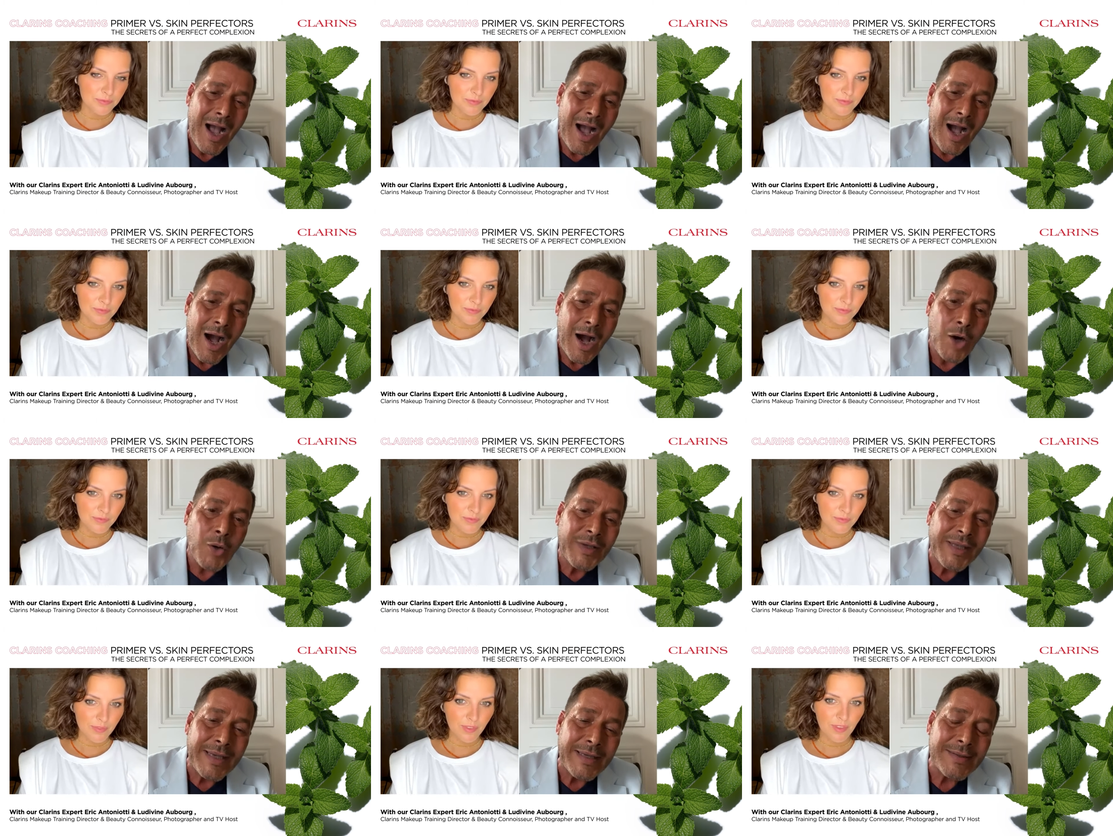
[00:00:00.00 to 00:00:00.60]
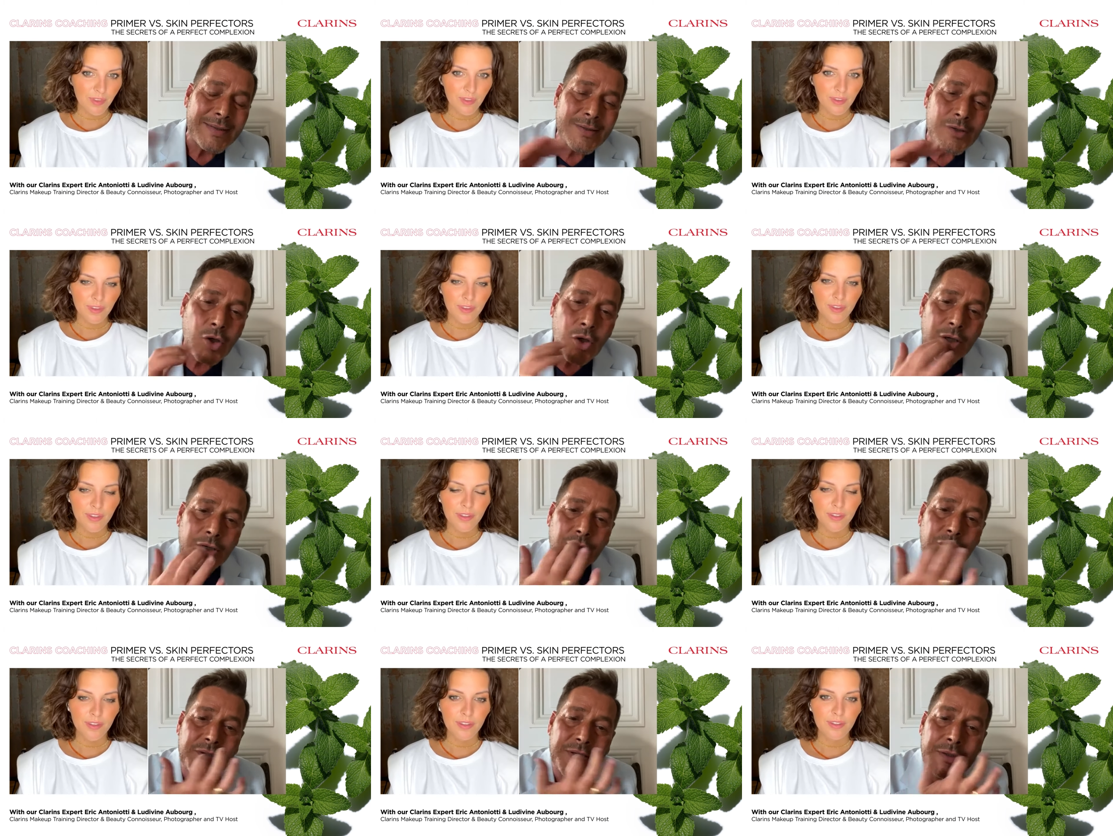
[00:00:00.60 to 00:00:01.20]
Speaker 1: Okay, so
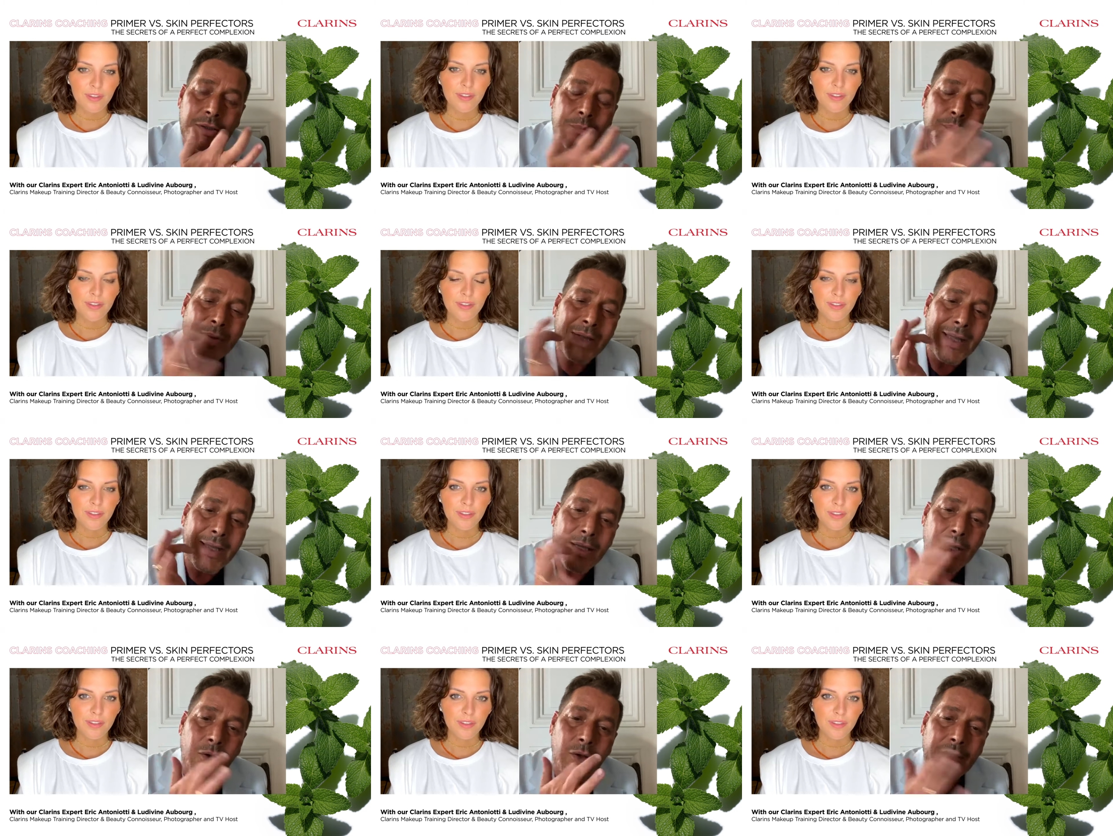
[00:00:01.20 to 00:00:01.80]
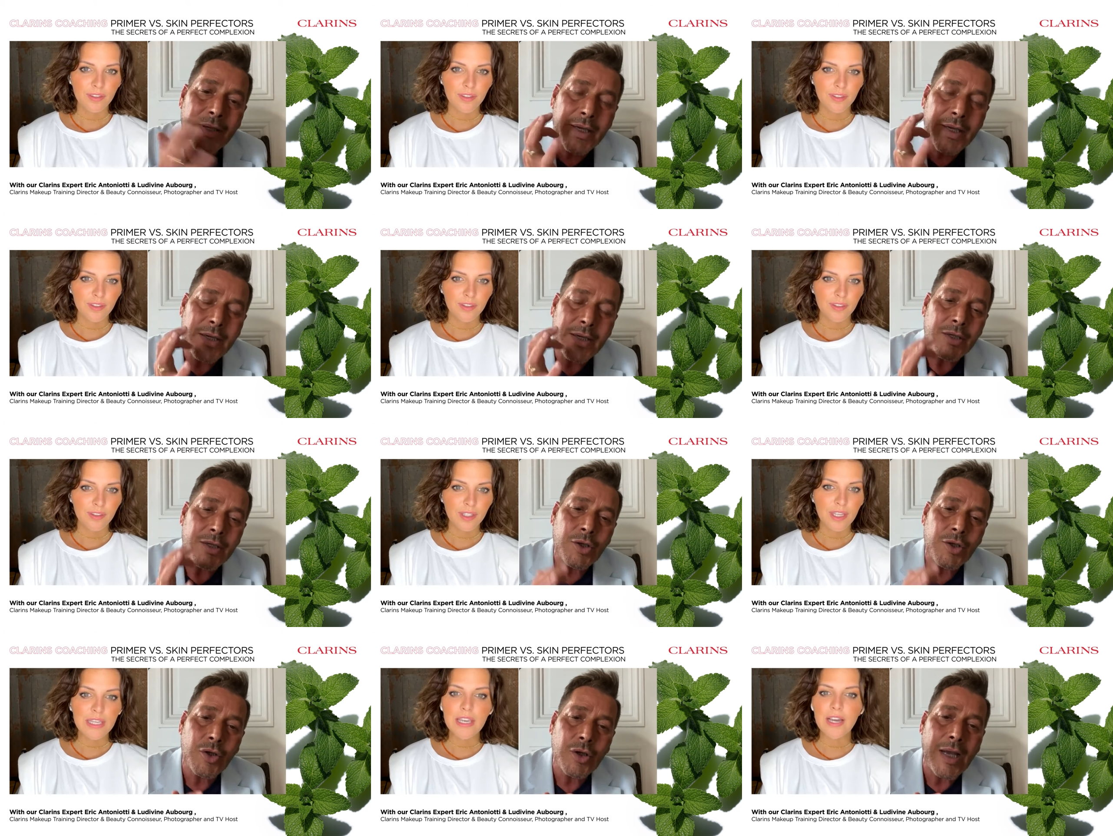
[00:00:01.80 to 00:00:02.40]
you did apply. Okay,
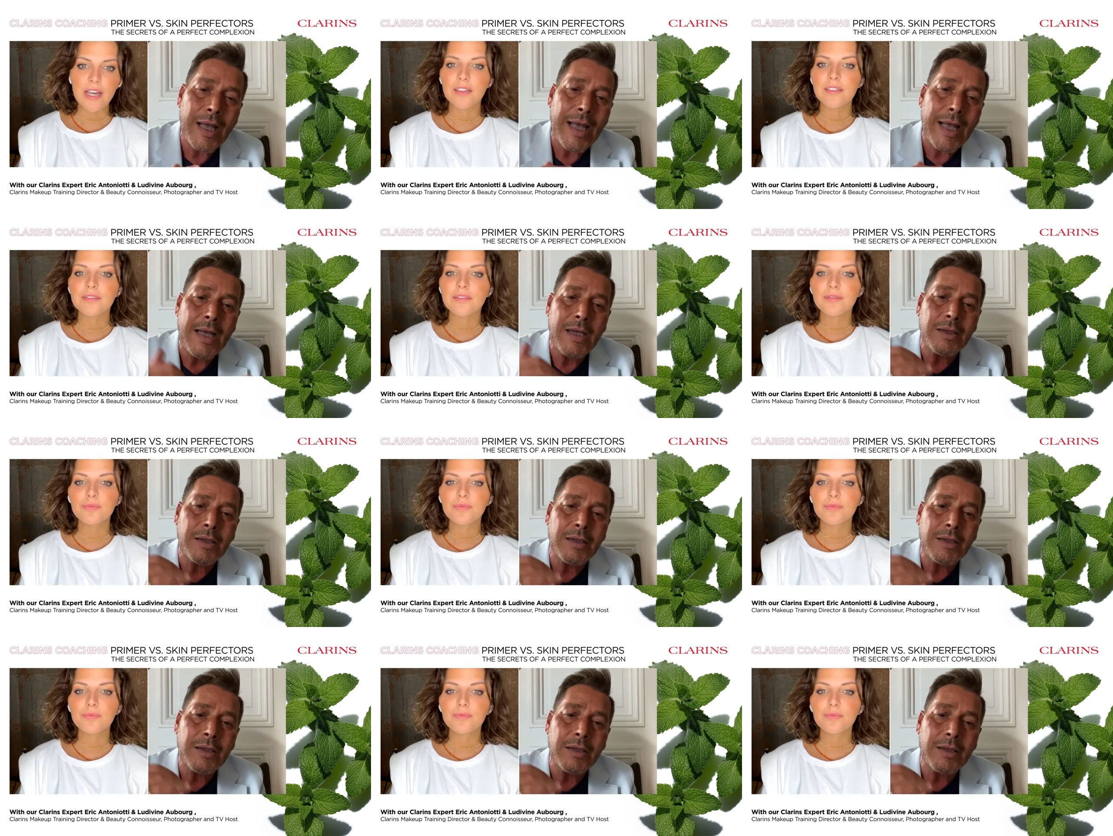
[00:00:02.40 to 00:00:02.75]
you yeah.